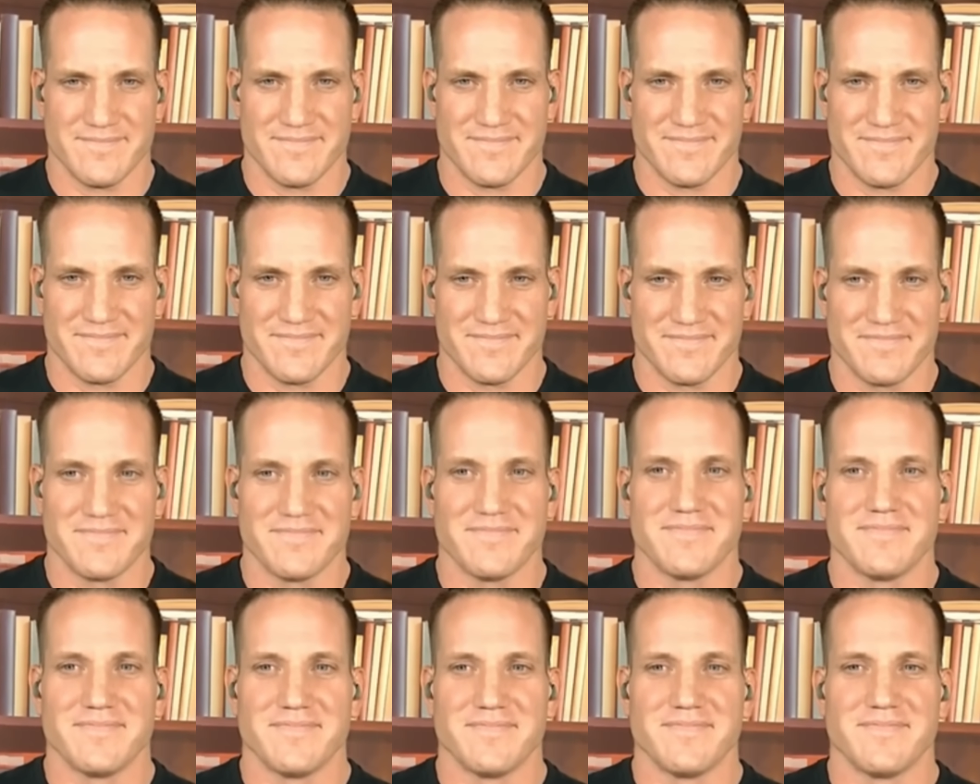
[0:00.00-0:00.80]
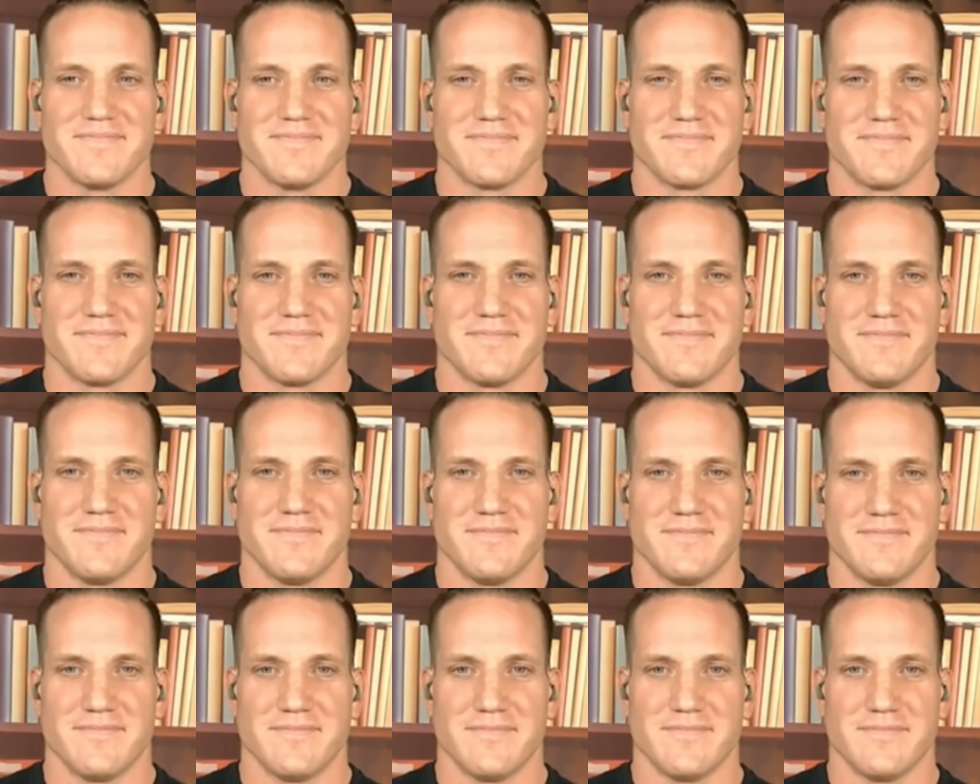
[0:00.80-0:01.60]

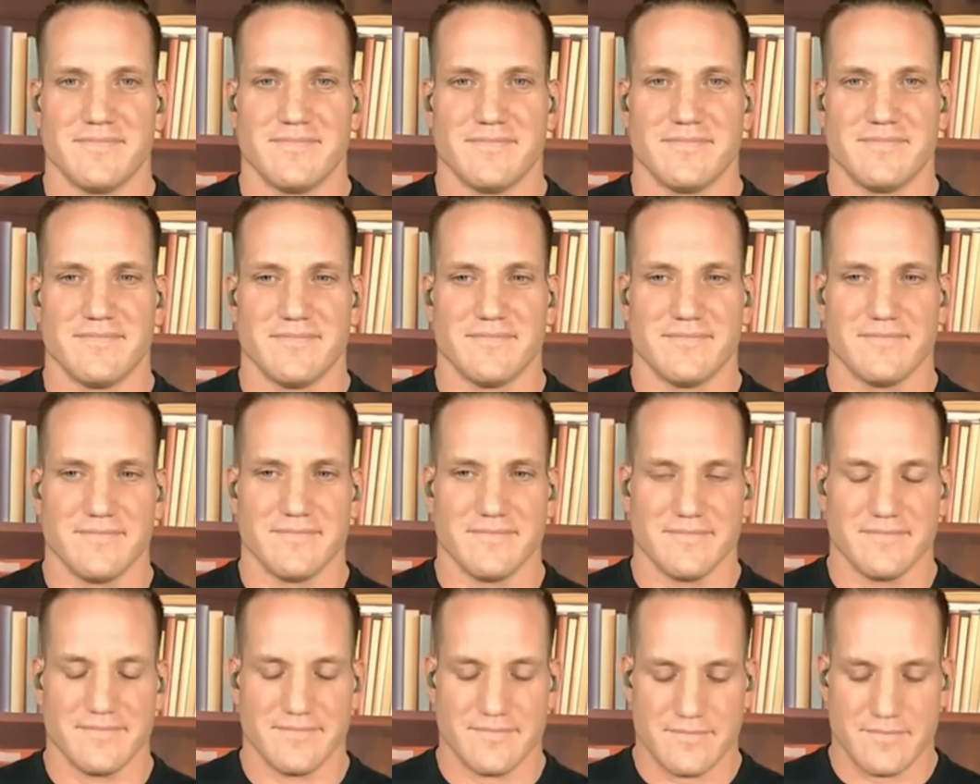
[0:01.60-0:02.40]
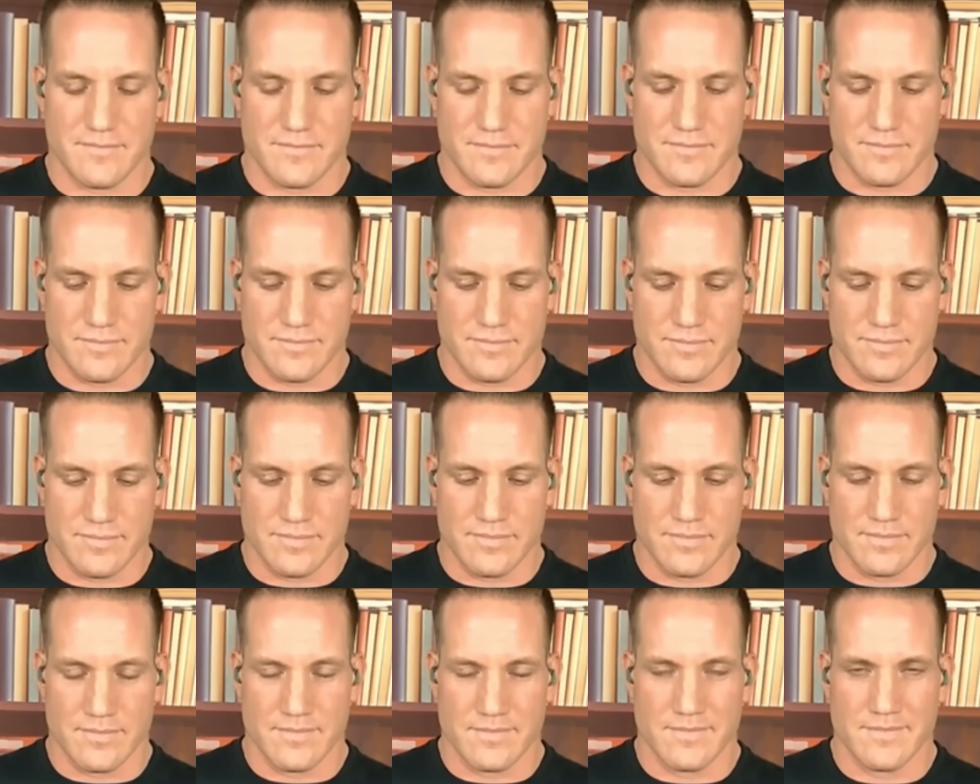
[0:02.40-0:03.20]

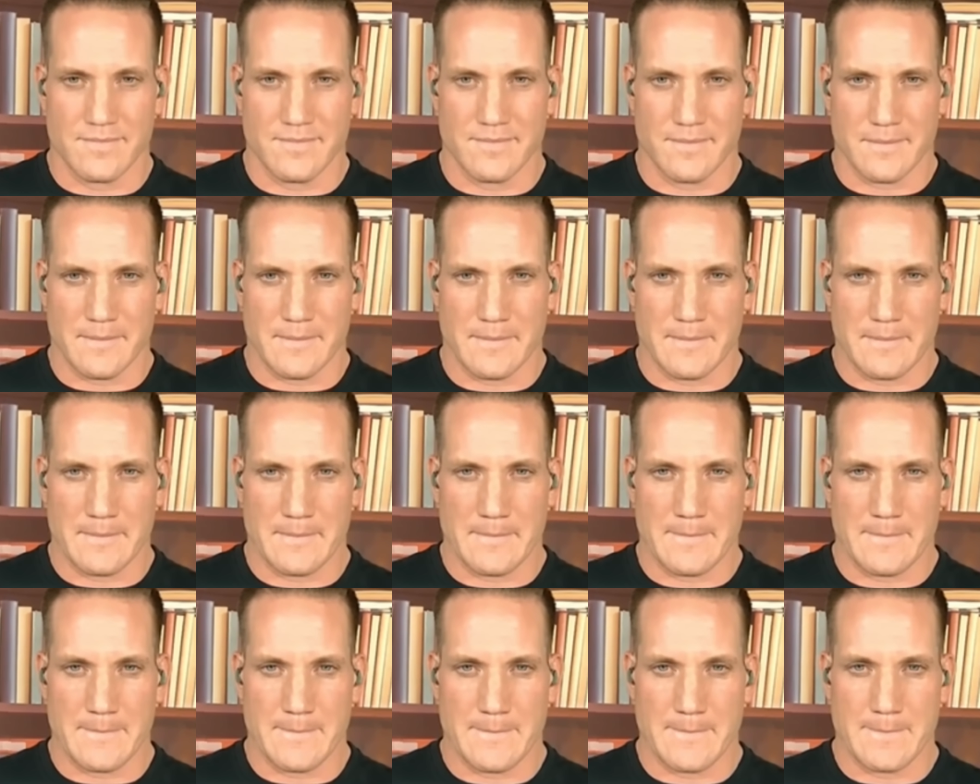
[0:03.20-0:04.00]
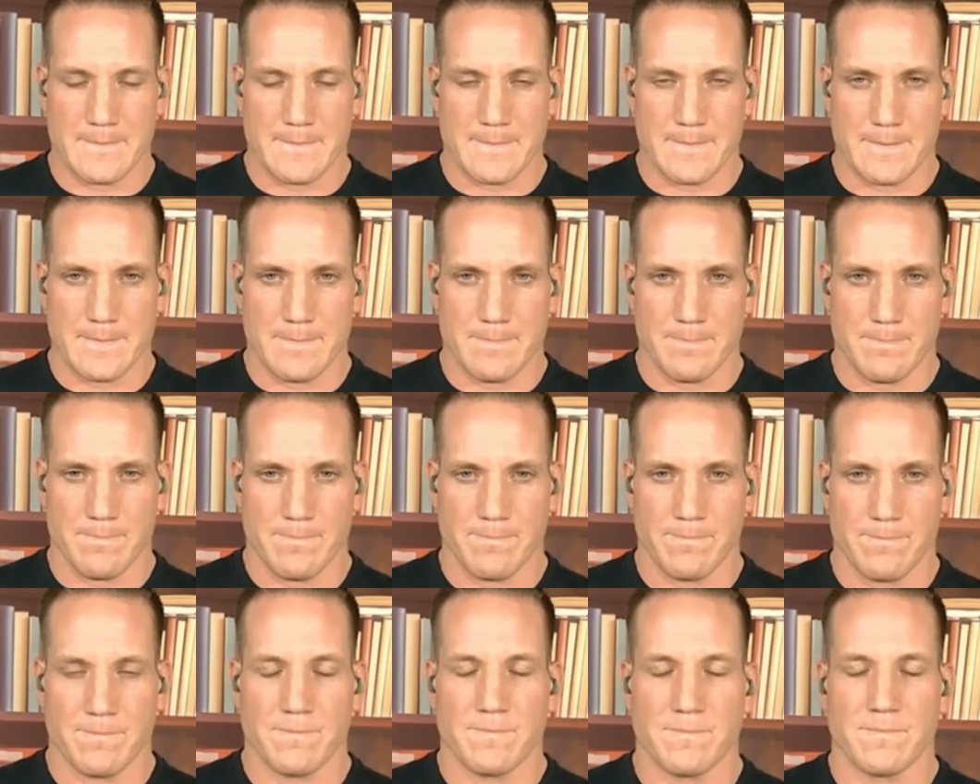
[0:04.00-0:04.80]

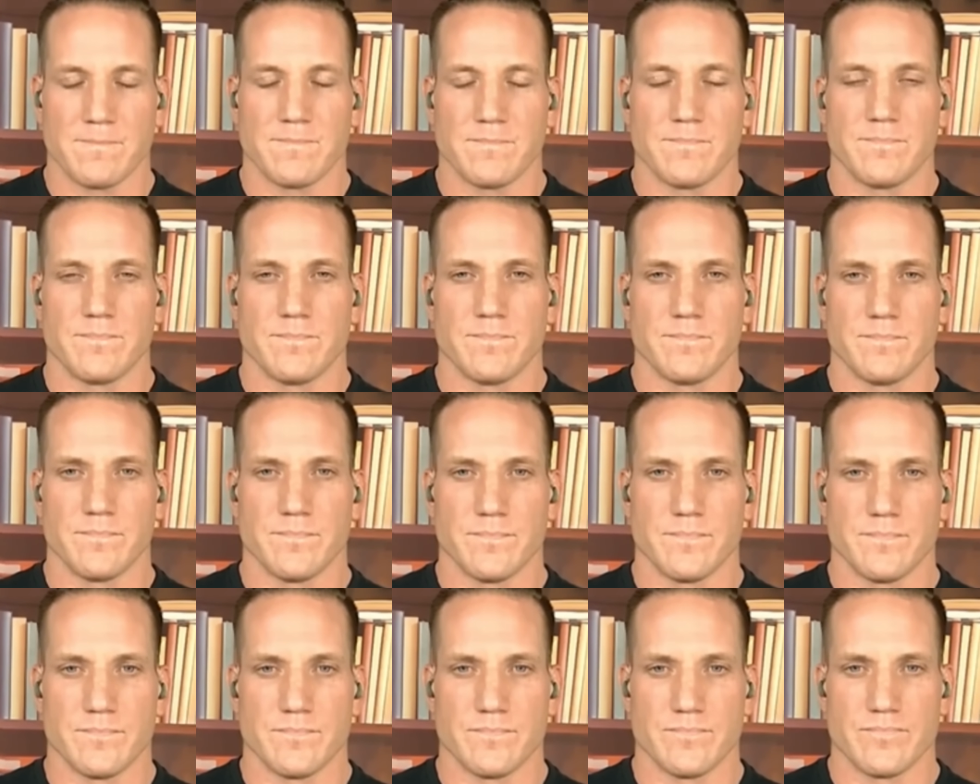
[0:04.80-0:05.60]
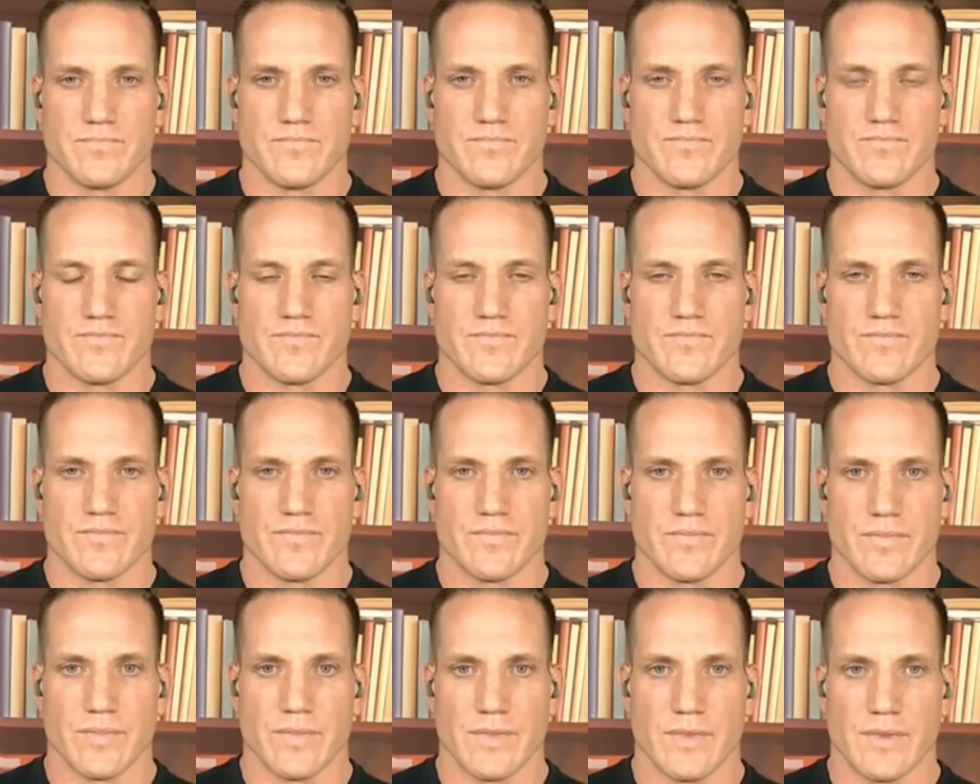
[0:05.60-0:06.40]

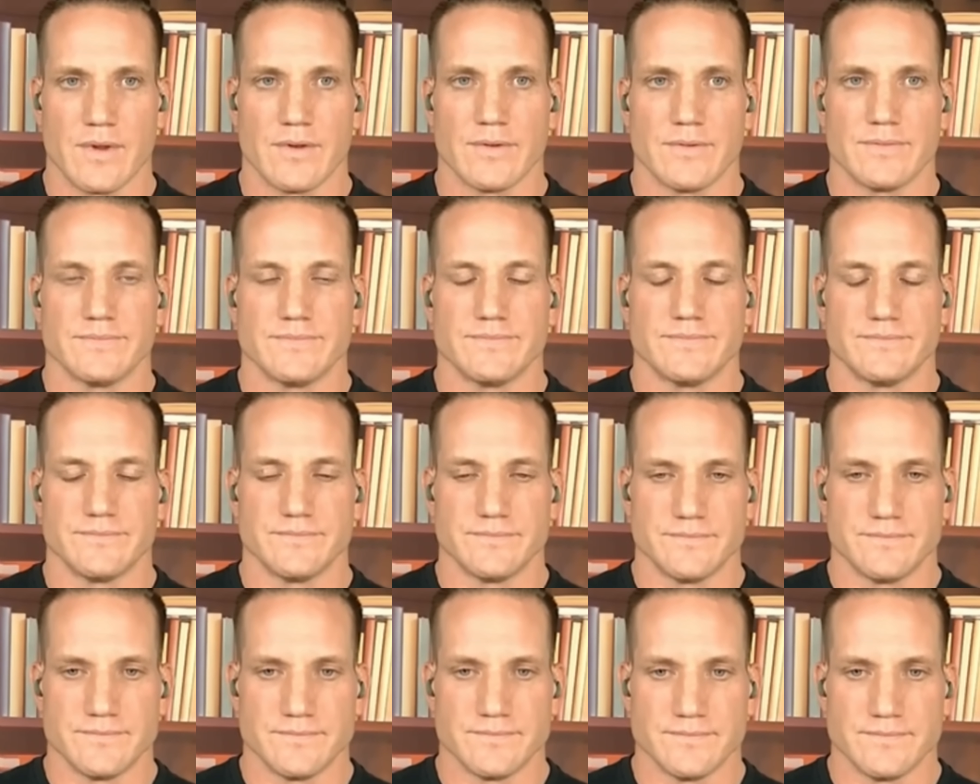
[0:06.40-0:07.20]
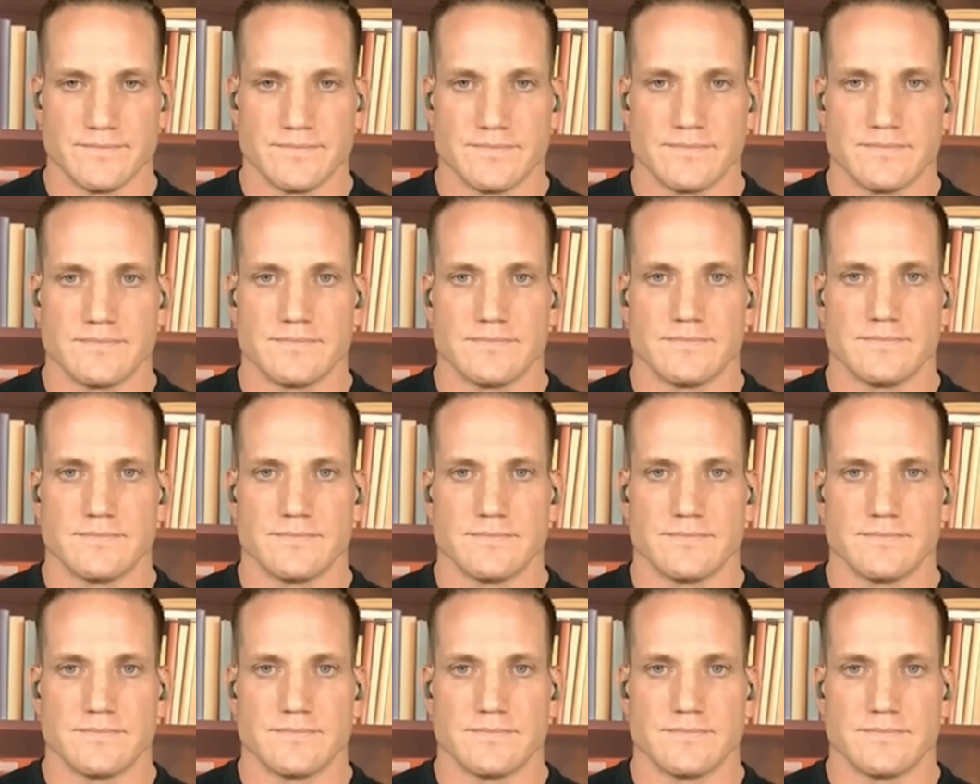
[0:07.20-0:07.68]
This person isn't speaking.